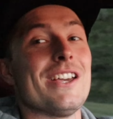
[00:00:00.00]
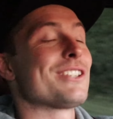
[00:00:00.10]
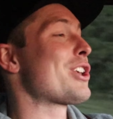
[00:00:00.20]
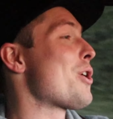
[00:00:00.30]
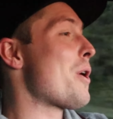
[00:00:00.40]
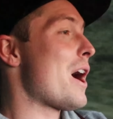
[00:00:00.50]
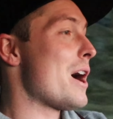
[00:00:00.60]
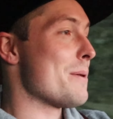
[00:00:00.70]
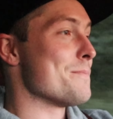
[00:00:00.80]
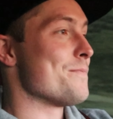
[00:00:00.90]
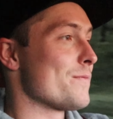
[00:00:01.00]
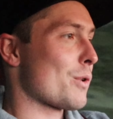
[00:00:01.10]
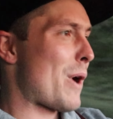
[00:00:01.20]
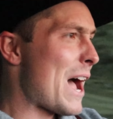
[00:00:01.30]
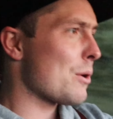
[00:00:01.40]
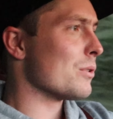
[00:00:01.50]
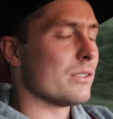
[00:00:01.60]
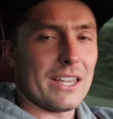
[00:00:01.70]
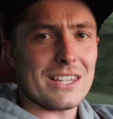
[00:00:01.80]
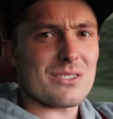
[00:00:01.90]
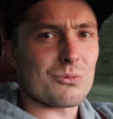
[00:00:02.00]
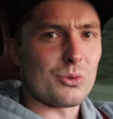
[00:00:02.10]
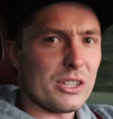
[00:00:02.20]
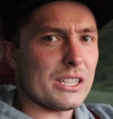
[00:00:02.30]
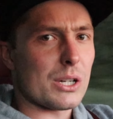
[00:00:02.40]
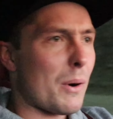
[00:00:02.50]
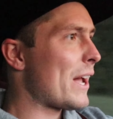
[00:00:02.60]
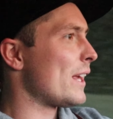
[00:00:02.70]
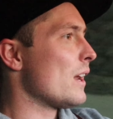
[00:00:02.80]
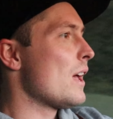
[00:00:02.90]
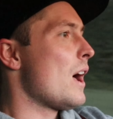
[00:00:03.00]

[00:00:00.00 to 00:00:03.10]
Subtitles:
So, wow, it's really quiet.